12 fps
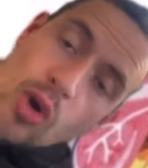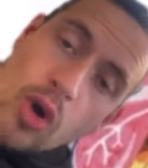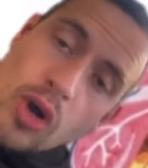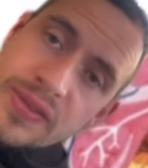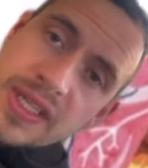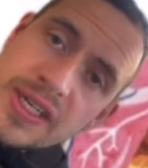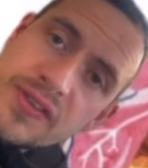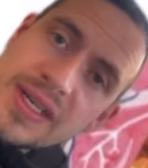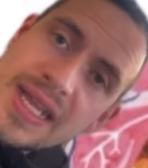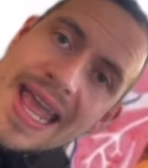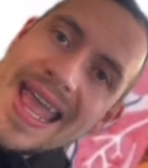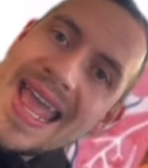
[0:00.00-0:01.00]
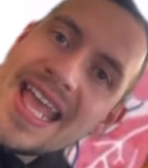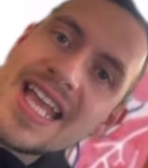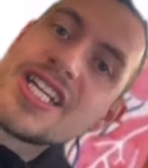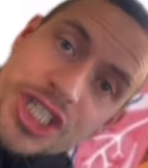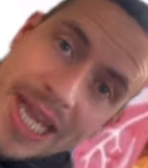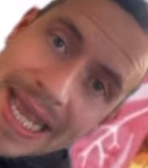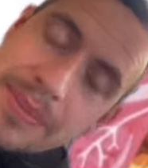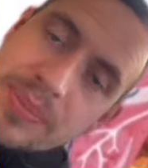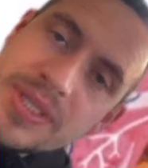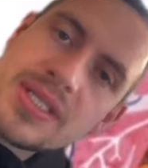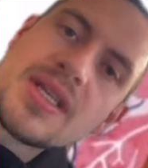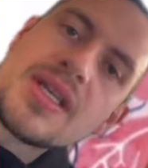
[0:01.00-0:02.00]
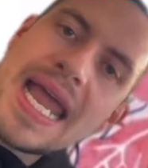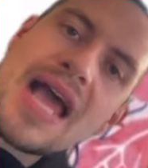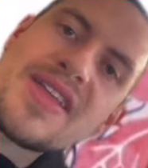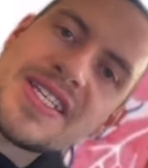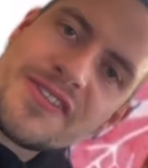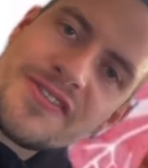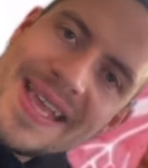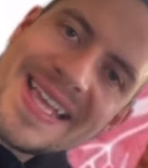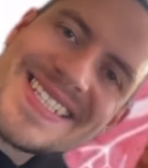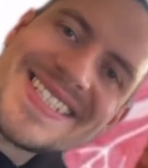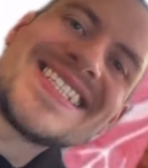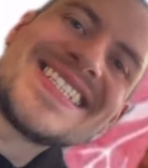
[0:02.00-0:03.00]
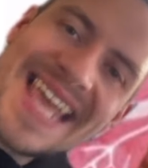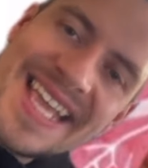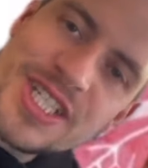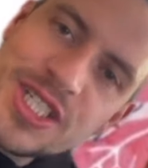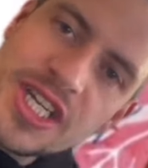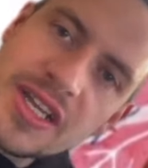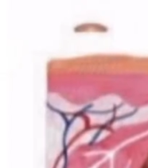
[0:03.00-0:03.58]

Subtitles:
all of the different hair shapes and how this affects the texture.